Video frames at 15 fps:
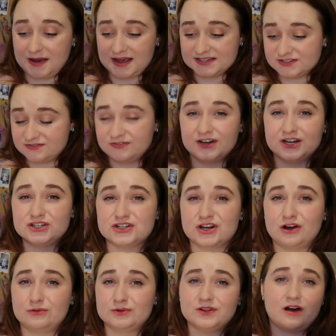best finish
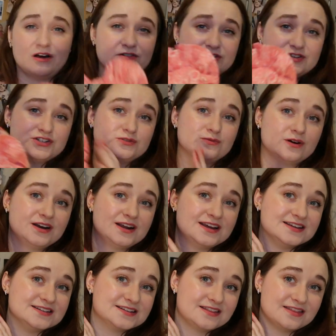along with the oranges one
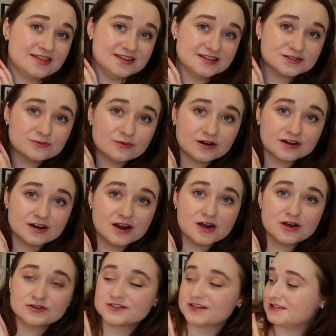is this one,
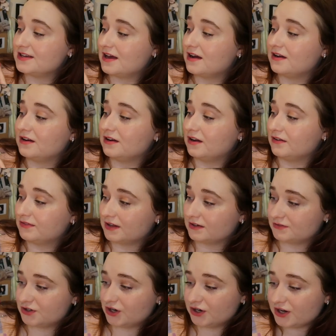which says love
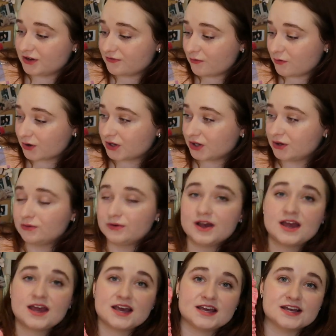that journey for you.
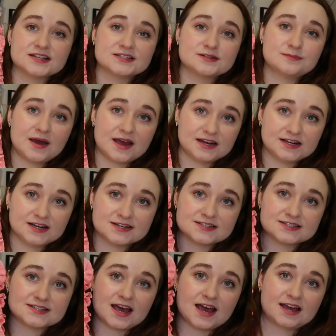It's Penny Linn
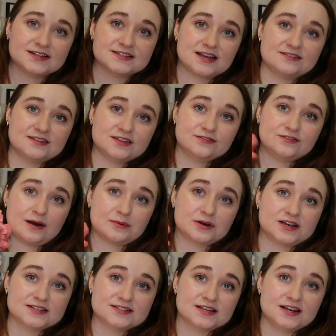Designs and then the
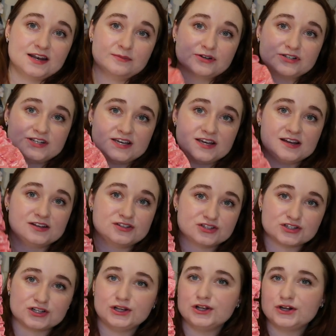fabric is Liberty.
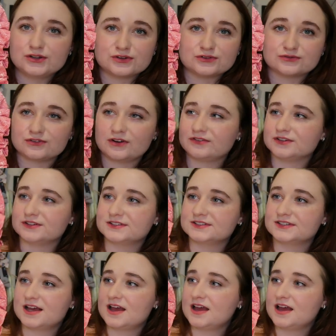Just look at those ruffles.